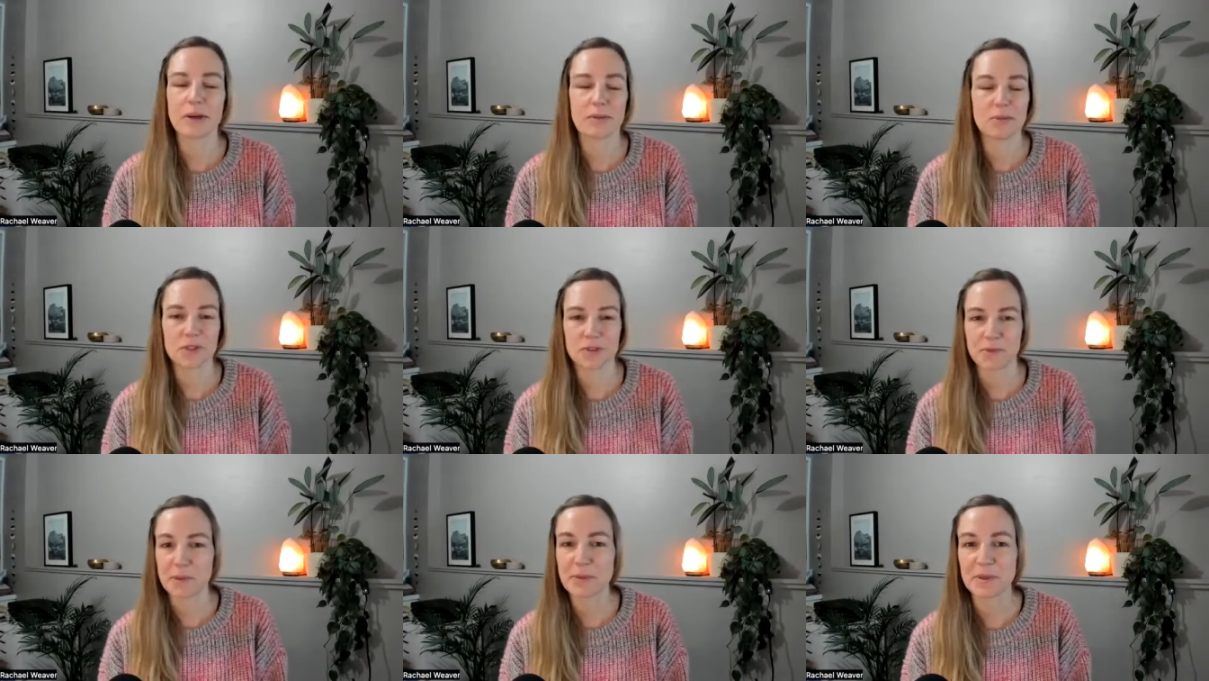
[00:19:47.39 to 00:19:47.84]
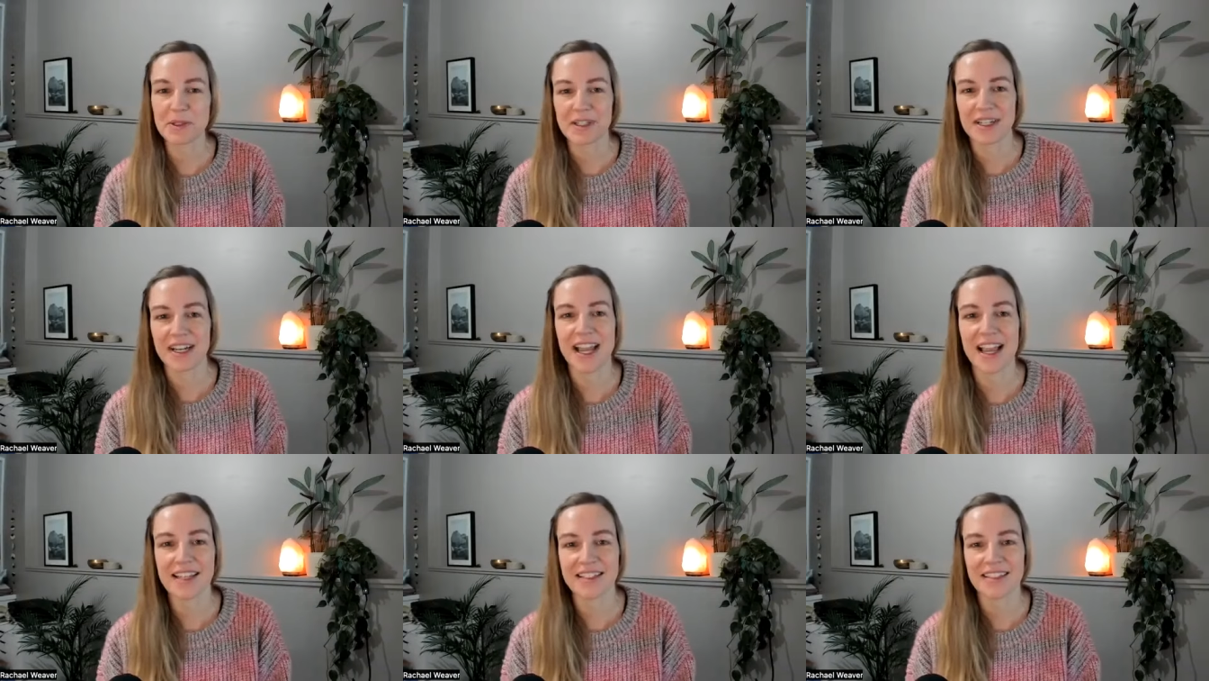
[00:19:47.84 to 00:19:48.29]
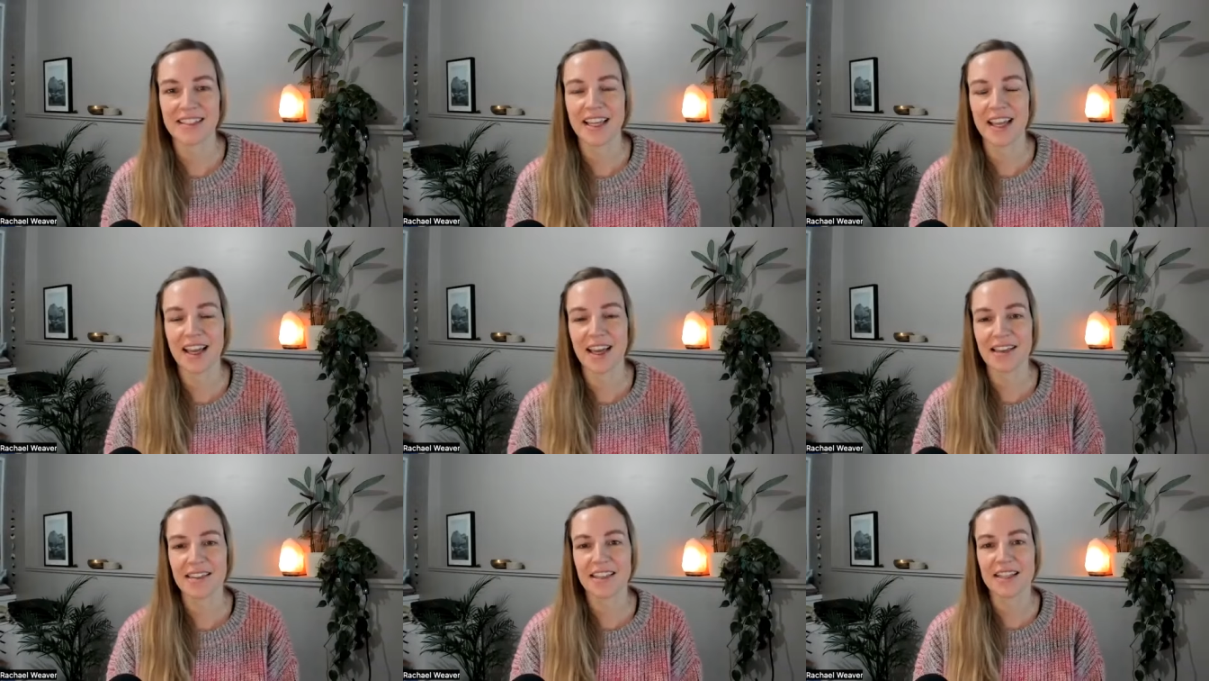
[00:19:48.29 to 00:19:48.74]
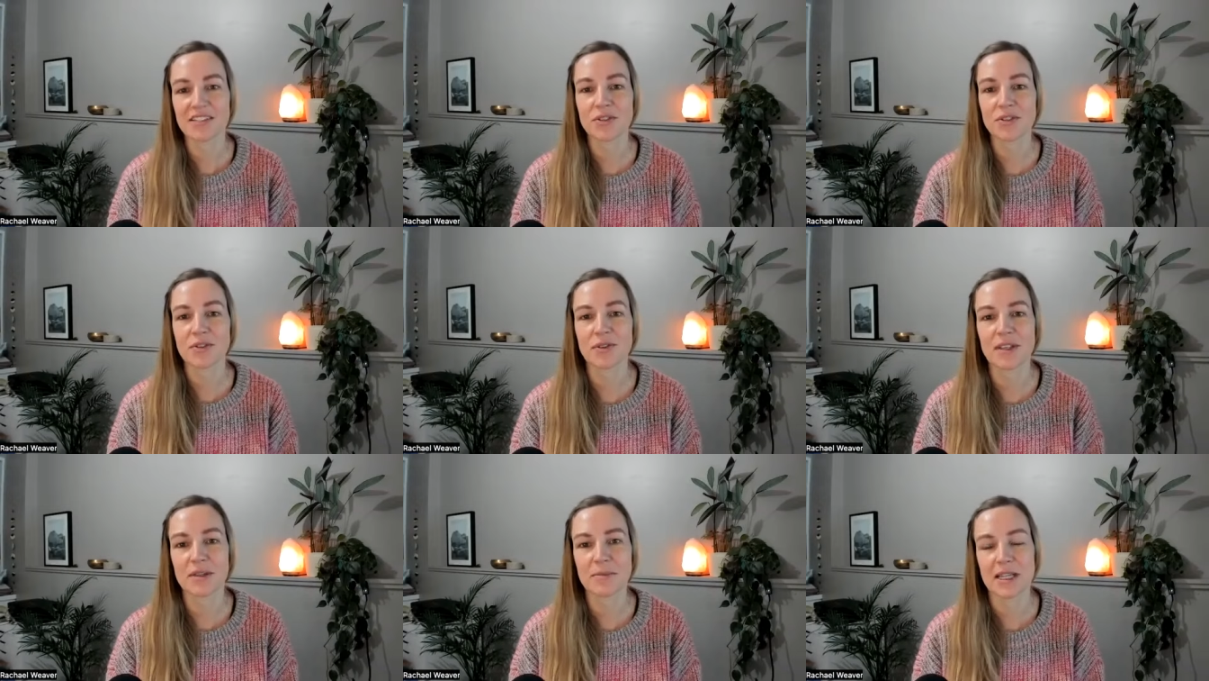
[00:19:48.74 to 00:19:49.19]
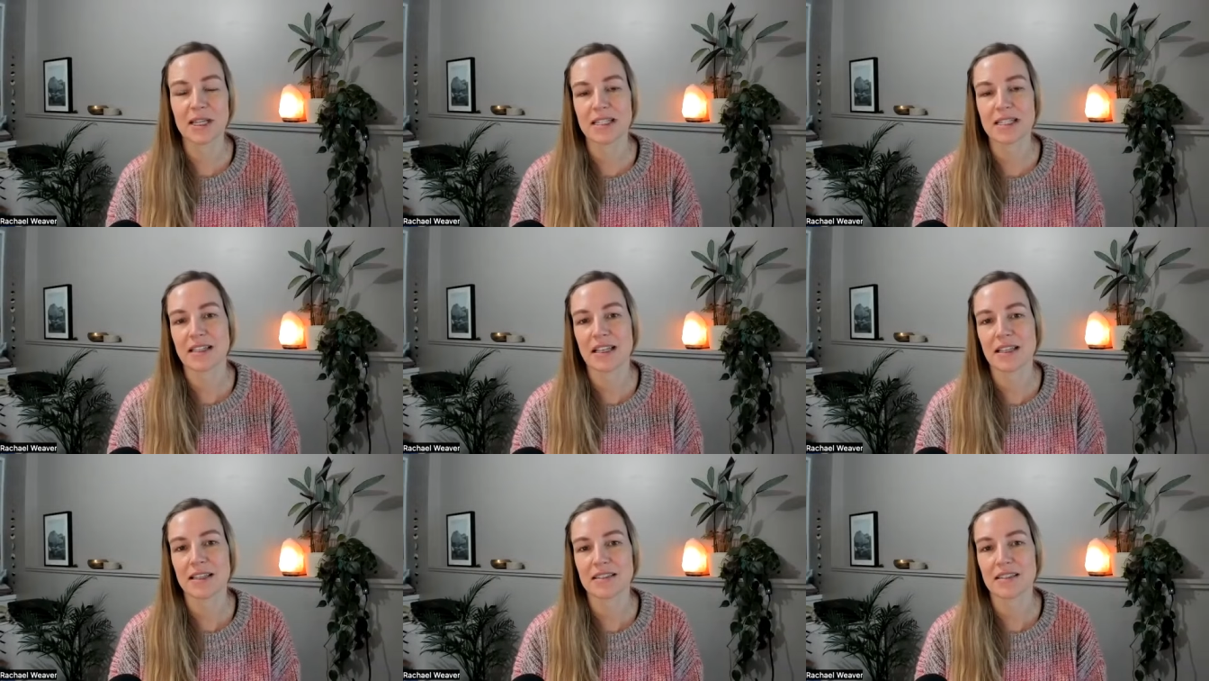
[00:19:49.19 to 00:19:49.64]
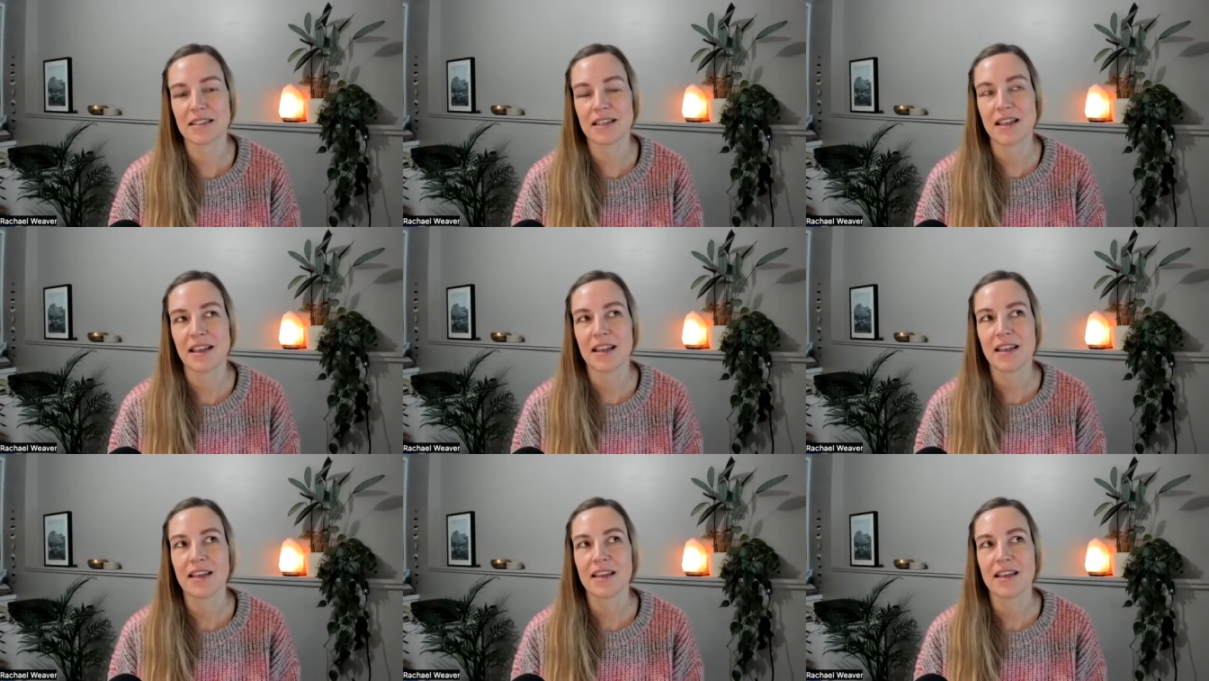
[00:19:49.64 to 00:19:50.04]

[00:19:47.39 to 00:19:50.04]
where most people are at. Yeah. That totally makes sense.